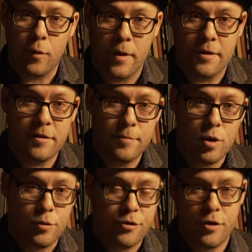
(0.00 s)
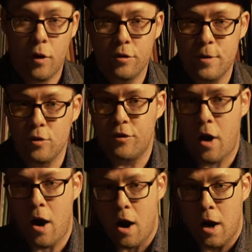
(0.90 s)
for one of these mutes. Those mutes
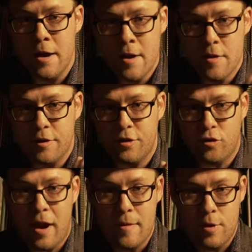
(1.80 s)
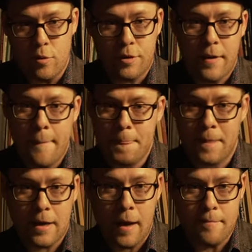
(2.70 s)
are the straight mute,
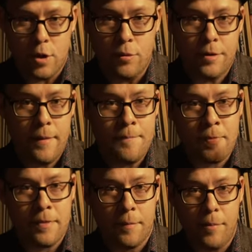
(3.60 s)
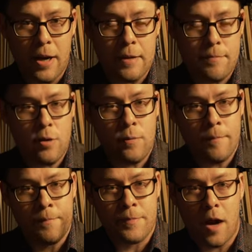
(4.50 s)
the cup mute, the bucket mute,
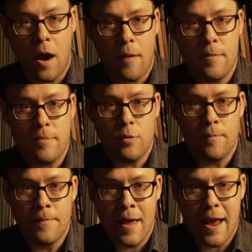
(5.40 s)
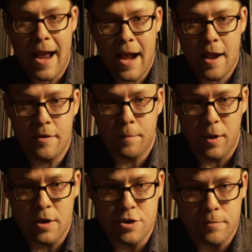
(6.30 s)
the harmon mute, and the
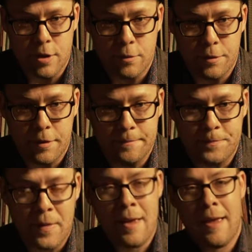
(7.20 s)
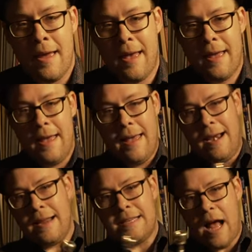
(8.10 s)
plunger mute. At
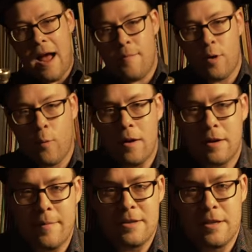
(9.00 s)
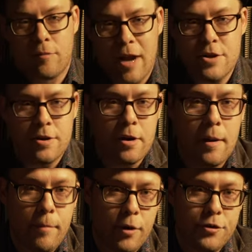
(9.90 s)
any time, you're welcome as an arranger or
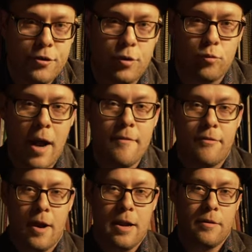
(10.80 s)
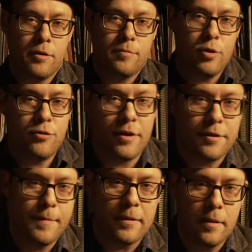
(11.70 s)
composer to write for any of those mutes and
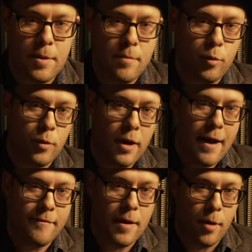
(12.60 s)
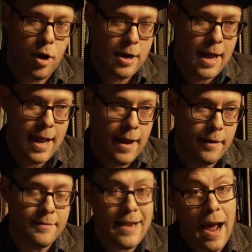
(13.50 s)
expect that people will have them on
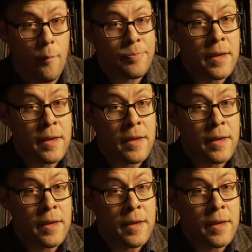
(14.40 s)
hand. Now,